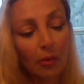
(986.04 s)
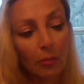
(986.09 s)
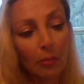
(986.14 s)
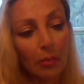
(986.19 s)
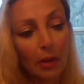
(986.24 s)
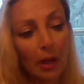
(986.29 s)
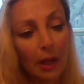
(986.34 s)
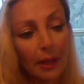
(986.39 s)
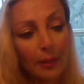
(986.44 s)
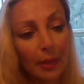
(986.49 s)

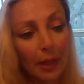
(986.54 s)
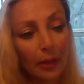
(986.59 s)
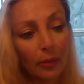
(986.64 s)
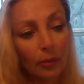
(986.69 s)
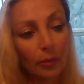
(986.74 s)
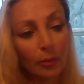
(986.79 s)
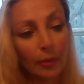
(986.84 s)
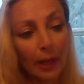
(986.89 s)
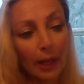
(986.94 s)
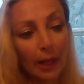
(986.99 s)
My
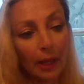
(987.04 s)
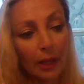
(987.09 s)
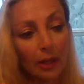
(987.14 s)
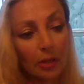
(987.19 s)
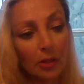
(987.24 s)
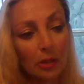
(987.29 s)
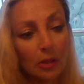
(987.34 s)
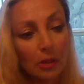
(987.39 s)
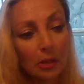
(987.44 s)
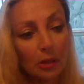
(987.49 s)
bedroom
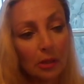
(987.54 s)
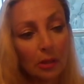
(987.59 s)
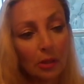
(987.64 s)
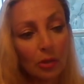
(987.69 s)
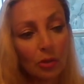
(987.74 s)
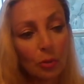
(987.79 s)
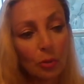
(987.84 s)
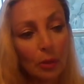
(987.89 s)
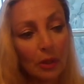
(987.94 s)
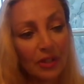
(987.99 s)
had
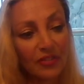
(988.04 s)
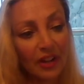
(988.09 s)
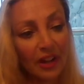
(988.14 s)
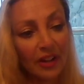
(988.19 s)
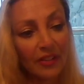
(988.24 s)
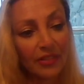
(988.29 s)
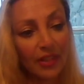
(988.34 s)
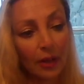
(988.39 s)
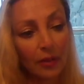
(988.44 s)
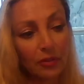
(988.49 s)

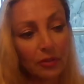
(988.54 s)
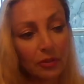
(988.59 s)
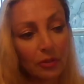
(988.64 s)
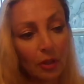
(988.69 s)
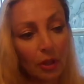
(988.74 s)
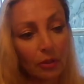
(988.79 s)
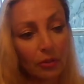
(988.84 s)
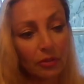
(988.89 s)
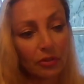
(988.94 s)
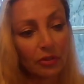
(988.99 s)

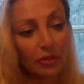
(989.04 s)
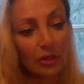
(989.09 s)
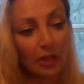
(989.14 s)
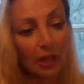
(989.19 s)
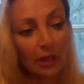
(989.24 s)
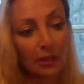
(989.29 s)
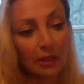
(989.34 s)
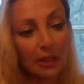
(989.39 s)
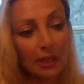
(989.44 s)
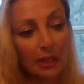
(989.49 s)
$25,000 in
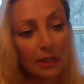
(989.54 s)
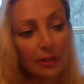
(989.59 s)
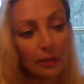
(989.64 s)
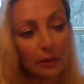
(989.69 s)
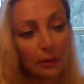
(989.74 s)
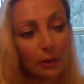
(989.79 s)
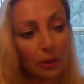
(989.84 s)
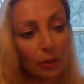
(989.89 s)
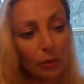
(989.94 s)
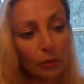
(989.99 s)
antiques
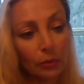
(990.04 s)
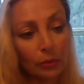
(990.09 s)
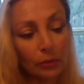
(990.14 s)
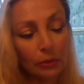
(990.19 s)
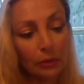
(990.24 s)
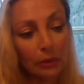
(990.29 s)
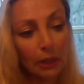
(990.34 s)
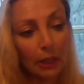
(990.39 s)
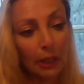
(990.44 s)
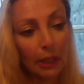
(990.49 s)

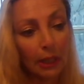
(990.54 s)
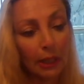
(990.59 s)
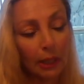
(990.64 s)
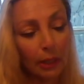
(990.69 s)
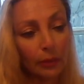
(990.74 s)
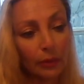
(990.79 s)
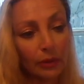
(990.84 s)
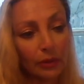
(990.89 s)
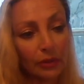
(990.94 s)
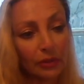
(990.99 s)
alone, and
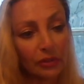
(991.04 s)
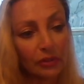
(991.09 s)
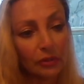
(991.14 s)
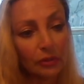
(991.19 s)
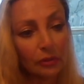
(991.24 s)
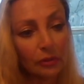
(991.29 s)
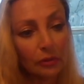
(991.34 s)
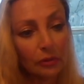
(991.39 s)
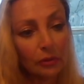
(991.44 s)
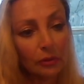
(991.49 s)
it was,
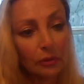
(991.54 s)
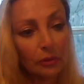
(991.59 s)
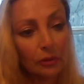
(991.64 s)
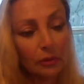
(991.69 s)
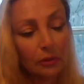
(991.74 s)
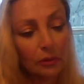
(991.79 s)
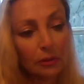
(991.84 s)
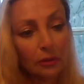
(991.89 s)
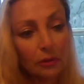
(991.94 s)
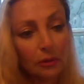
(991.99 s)

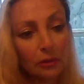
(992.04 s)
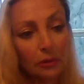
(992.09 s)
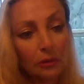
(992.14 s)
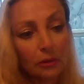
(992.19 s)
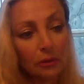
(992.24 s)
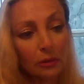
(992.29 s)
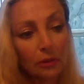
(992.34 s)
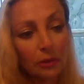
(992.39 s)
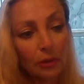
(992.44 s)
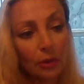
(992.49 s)

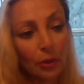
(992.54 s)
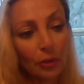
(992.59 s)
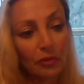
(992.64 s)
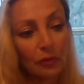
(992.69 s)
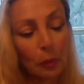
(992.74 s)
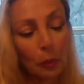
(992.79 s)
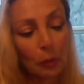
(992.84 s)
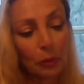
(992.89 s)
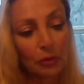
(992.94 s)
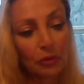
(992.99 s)

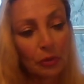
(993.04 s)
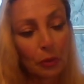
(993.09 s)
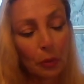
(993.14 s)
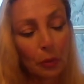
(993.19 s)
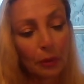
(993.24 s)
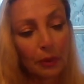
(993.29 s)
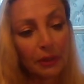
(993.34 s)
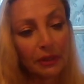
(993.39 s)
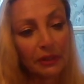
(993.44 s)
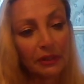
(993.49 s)
4
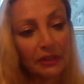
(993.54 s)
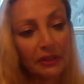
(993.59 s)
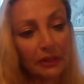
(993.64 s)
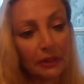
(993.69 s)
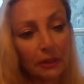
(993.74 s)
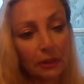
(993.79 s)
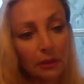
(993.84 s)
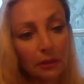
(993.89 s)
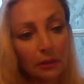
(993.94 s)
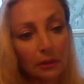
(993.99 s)
stories
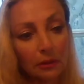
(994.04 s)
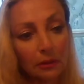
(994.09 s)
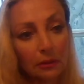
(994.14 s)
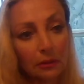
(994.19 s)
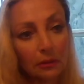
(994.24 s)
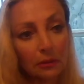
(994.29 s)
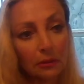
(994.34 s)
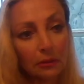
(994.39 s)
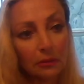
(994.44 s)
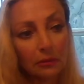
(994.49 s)
and
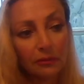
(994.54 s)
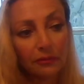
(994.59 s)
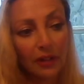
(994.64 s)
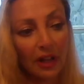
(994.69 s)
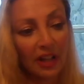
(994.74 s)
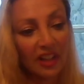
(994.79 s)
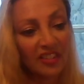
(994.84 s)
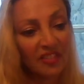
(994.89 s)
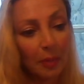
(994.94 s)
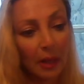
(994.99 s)

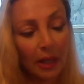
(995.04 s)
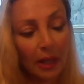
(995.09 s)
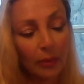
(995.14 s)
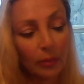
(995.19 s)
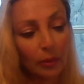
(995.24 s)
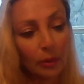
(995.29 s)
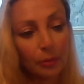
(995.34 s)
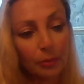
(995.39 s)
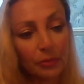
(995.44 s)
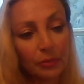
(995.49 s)
5
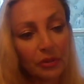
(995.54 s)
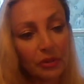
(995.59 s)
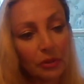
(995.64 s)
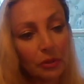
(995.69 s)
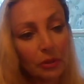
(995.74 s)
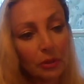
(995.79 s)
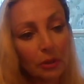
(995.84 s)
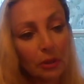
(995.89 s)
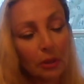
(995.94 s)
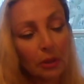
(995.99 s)
bedrooms
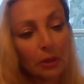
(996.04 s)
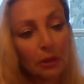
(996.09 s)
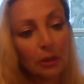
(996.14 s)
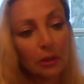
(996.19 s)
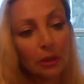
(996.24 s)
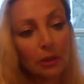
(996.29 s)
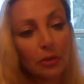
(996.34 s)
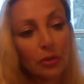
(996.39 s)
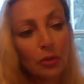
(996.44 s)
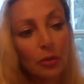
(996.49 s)

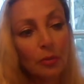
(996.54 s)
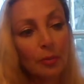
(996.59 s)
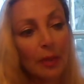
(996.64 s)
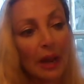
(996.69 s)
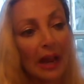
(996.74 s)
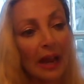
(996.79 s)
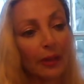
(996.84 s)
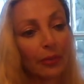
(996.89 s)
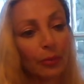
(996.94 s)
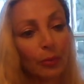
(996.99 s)
and 2
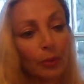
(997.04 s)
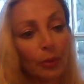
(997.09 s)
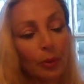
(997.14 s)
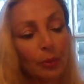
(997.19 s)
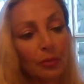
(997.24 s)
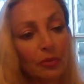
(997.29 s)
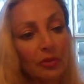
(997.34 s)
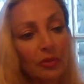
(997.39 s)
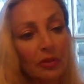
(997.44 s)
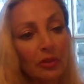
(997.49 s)

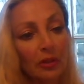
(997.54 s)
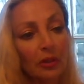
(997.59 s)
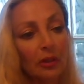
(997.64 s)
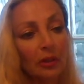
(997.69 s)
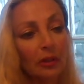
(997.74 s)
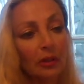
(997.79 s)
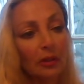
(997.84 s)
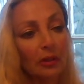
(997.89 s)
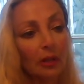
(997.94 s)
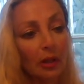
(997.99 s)
bathrooms,
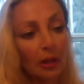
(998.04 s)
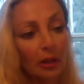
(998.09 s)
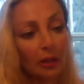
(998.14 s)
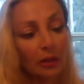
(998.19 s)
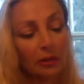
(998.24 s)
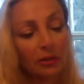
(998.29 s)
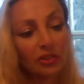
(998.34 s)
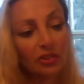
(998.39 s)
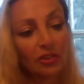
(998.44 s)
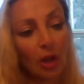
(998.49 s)

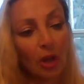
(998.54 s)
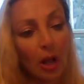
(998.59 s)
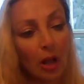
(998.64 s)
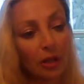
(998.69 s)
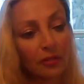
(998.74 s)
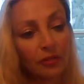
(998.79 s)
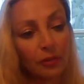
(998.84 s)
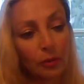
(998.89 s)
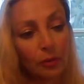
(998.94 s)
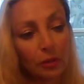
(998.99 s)

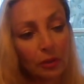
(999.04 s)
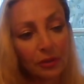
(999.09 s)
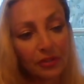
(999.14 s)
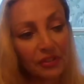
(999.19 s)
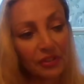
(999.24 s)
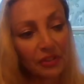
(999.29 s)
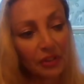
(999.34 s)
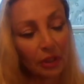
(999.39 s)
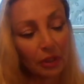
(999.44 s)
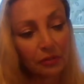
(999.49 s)
stock full of
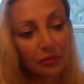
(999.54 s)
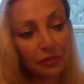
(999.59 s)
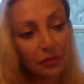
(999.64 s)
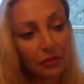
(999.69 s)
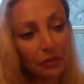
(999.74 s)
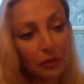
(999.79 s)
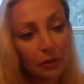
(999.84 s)
stuff,